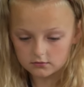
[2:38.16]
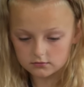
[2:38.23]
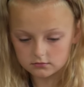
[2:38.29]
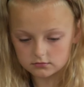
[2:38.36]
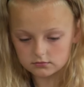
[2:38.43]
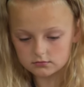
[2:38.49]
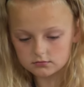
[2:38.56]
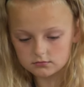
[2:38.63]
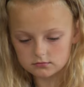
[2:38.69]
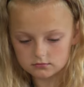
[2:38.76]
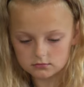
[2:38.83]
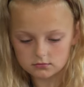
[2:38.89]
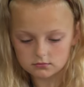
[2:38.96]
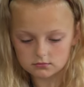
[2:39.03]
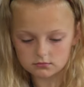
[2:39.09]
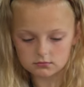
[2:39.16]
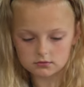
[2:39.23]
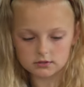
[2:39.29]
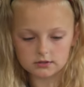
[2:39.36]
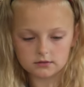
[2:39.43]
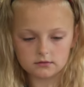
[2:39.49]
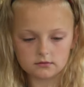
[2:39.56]
Ooh,
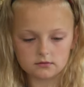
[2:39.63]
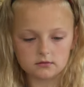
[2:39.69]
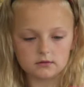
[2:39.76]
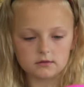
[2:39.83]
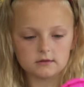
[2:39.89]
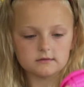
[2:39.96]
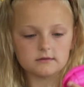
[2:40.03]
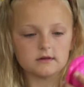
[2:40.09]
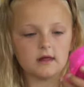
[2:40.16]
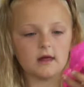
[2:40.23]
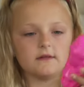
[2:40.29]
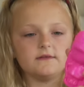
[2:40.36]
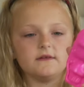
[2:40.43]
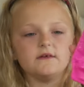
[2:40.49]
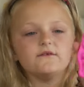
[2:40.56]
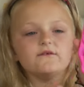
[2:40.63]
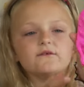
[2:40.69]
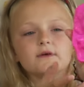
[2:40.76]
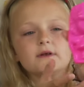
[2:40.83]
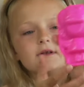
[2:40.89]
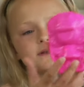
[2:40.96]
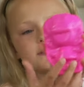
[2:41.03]
these are
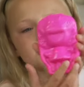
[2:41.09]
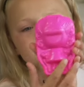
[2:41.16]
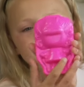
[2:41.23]
different.